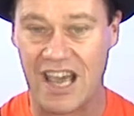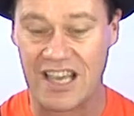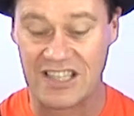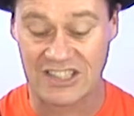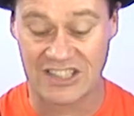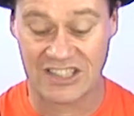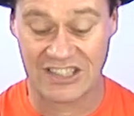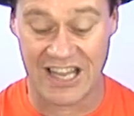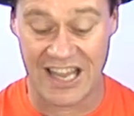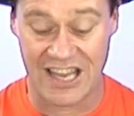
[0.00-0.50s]

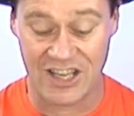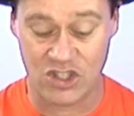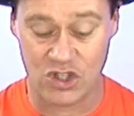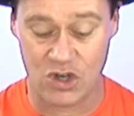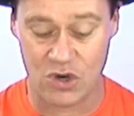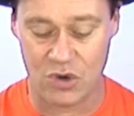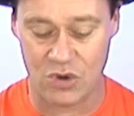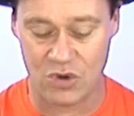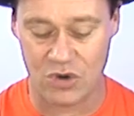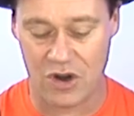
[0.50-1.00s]
Stay
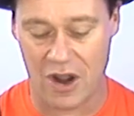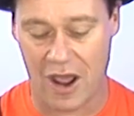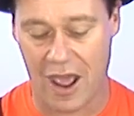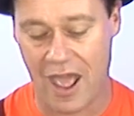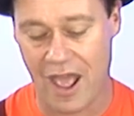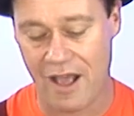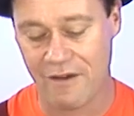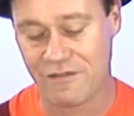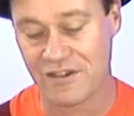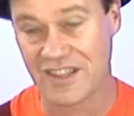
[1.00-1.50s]
tuned
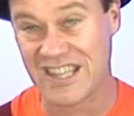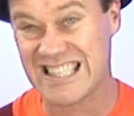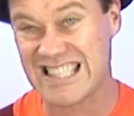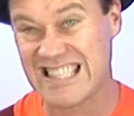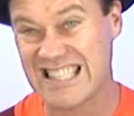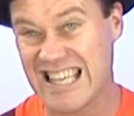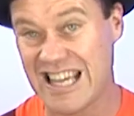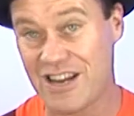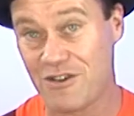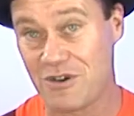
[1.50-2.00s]
for the
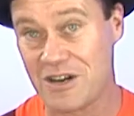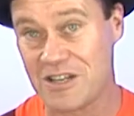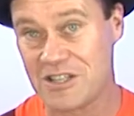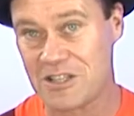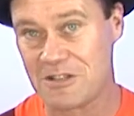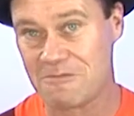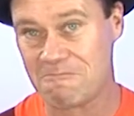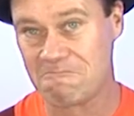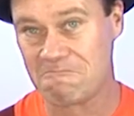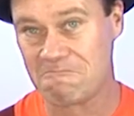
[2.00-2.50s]
secret.